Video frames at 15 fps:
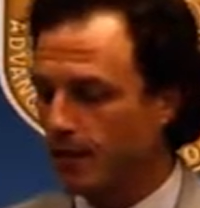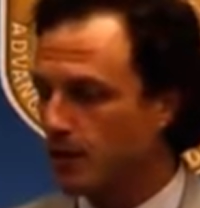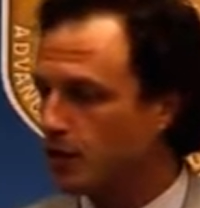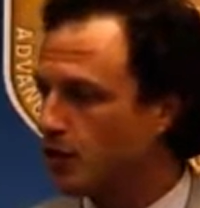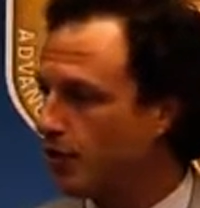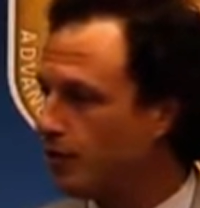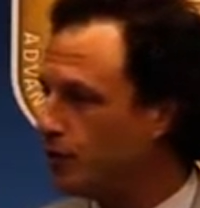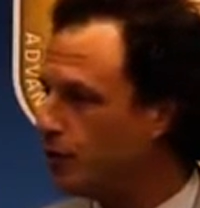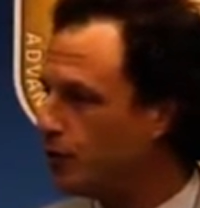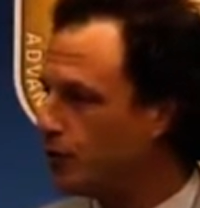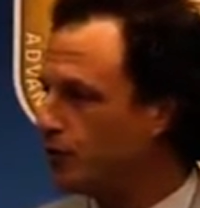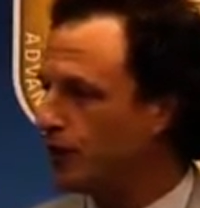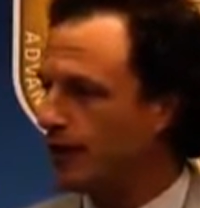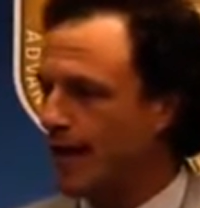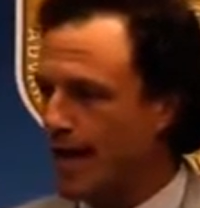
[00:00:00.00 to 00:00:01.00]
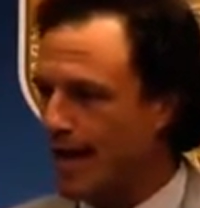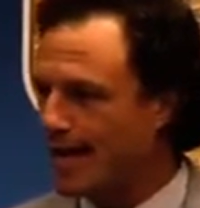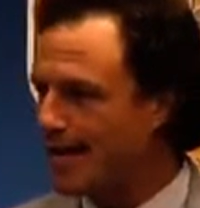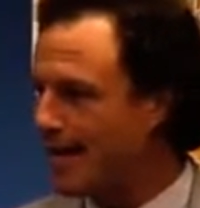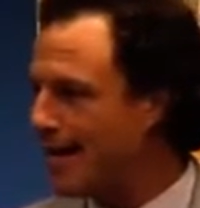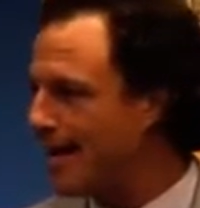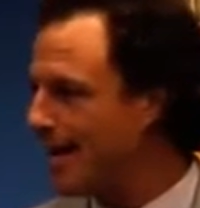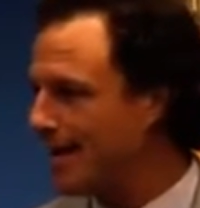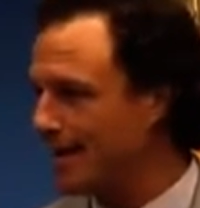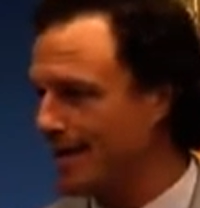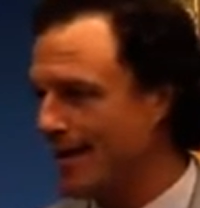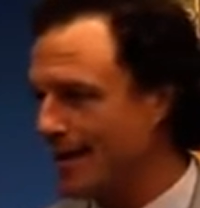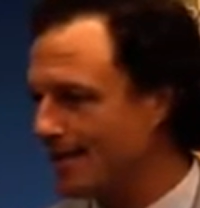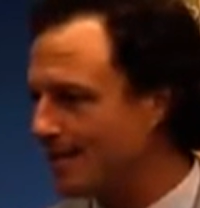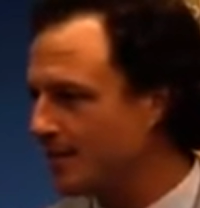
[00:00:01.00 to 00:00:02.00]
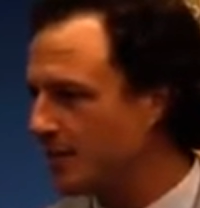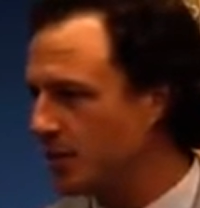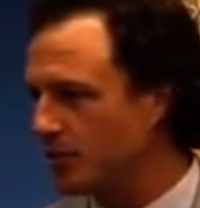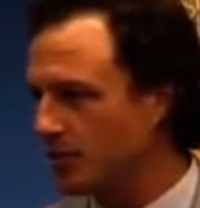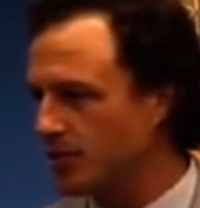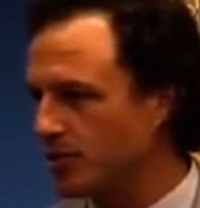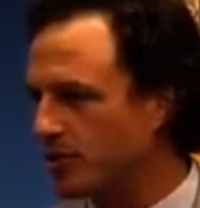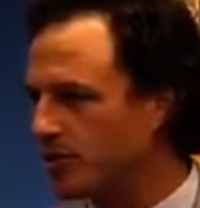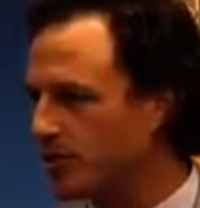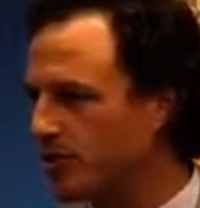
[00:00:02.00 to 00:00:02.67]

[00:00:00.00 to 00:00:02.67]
So if you do an end-to-end anastomosis